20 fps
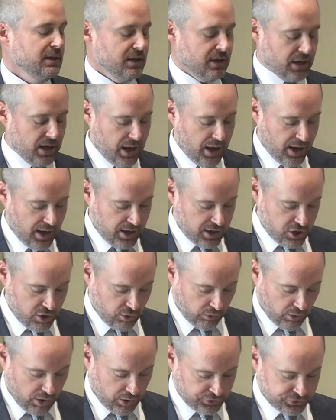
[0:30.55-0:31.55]
Uh,
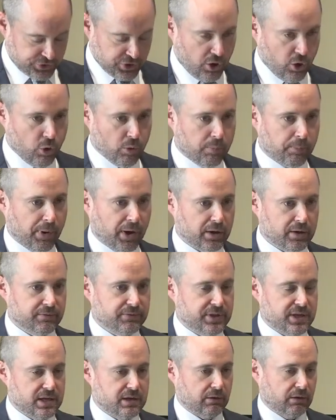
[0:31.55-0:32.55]
you're also part of
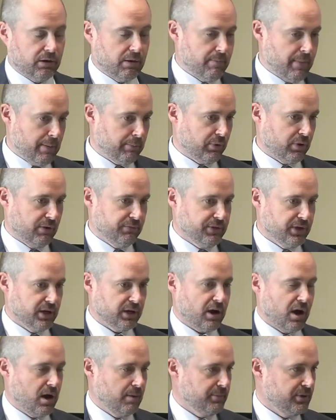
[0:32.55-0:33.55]
the, or a member of the
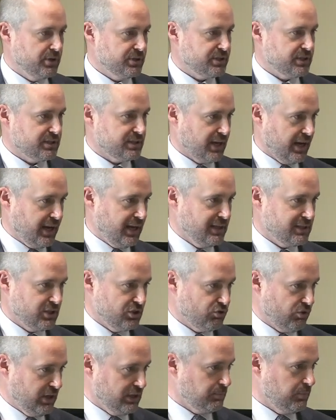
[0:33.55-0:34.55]
Commerce, Science, and
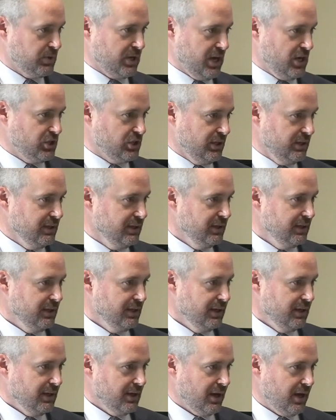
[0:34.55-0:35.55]
Transportation
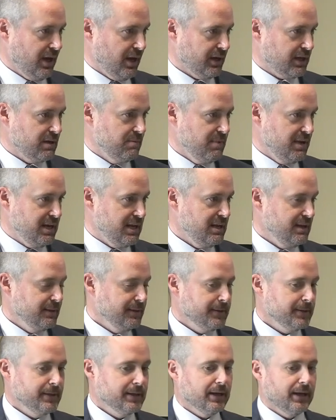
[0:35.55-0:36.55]
uh, Committee.
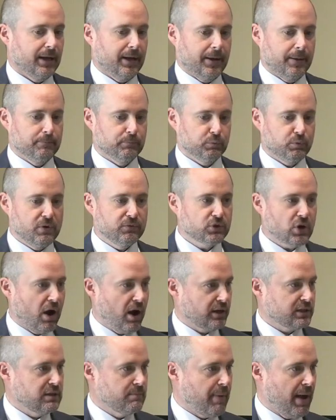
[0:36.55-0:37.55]
Um, we've
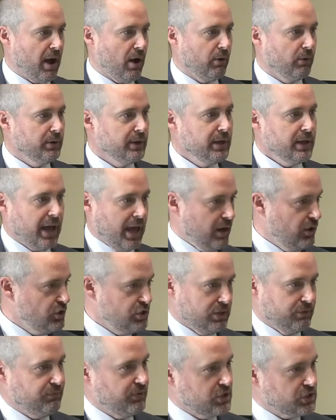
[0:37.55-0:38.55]
talked about energy
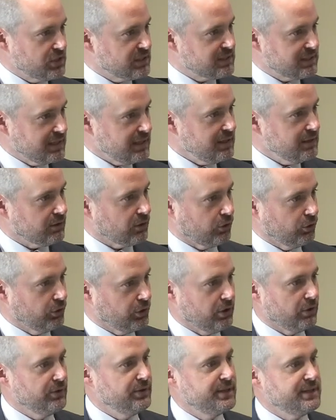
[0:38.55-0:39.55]
efficiency
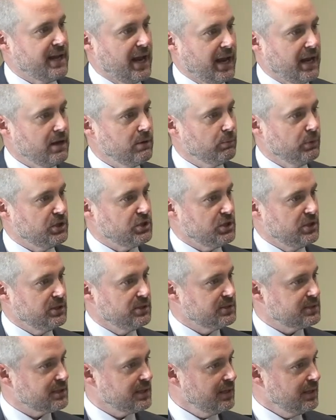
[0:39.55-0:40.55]
earlier in the day, which
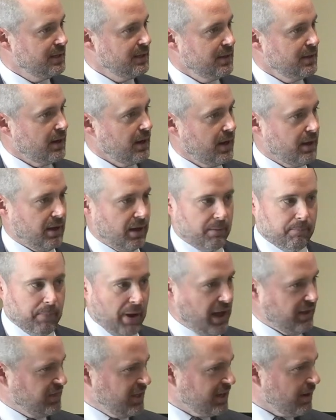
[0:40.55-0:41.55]
is, uh,
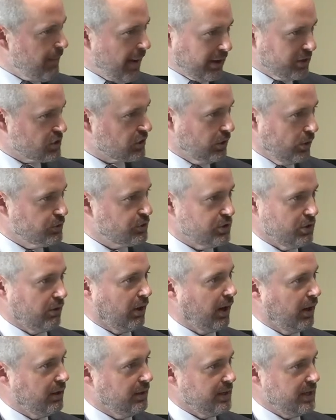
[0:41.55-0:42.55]
I think, about as close to your
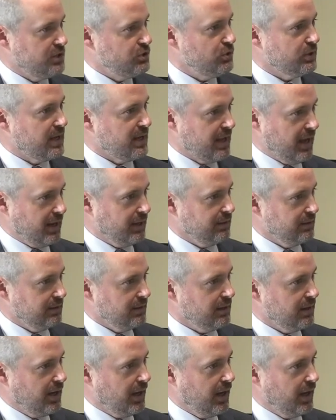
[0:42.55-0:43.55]
heart as you can get
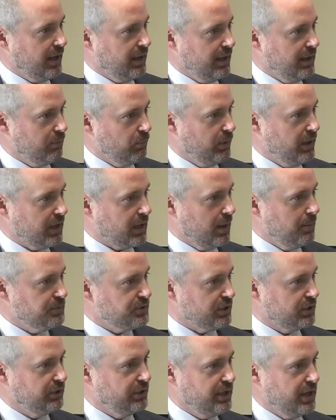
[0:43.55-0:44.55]
uh, and when it comes
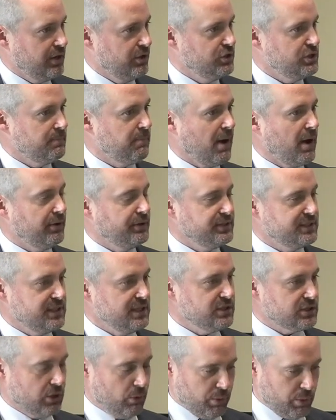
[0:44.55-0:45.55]
to clean energy policy,
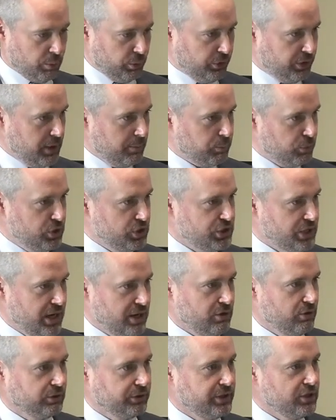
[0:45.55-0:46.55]
so we really appreciate
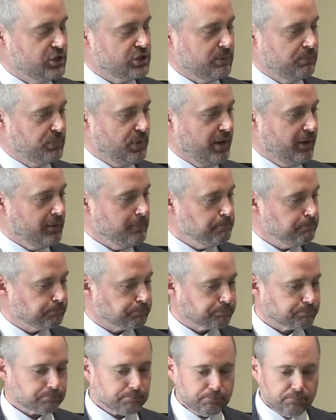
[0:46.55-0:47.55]
your leadership there.
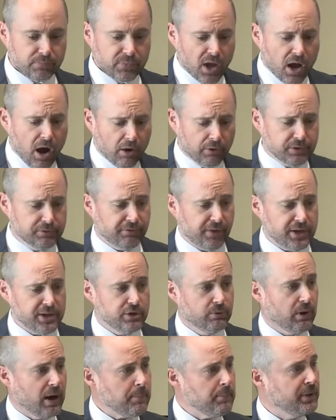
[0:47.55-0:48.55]
I'll invite
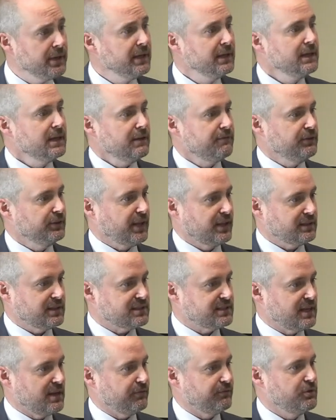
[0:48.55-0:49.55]
you up if you'd like to
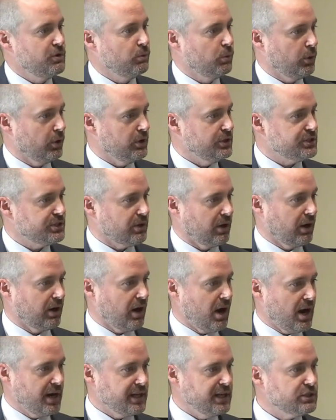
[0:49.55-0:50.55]
say a few words to our
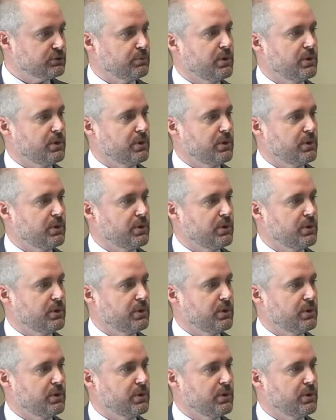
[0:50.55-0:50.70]
audience.